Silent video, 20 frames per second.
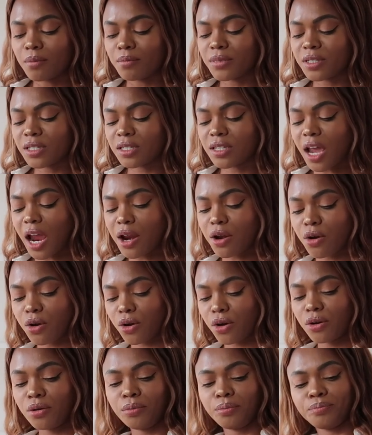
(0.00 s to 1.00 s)

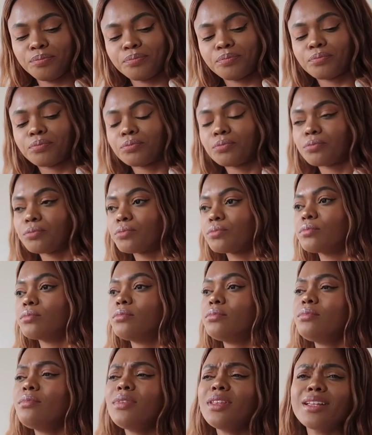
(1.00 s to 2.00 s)
designer,
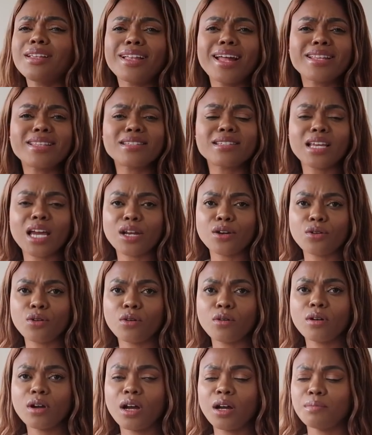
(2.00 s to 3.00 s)
not
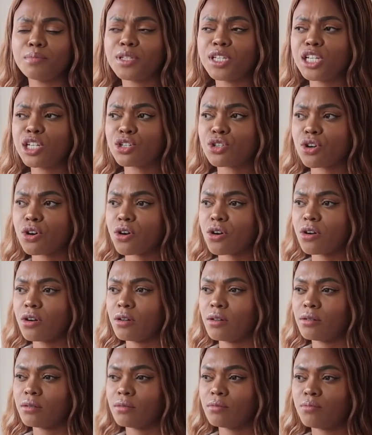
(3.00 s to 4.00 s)
designer,
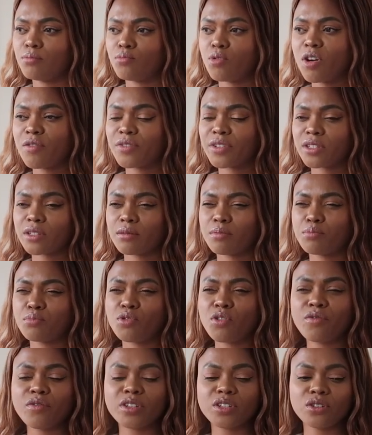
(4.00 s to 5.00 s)
teacher,
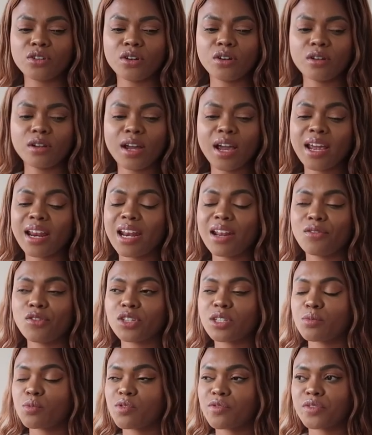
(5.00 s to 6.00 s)
professor, I can never
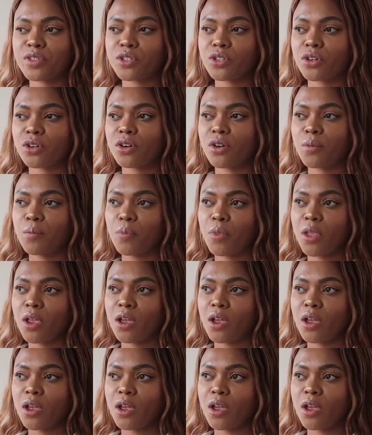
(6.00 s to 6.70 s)
say professor,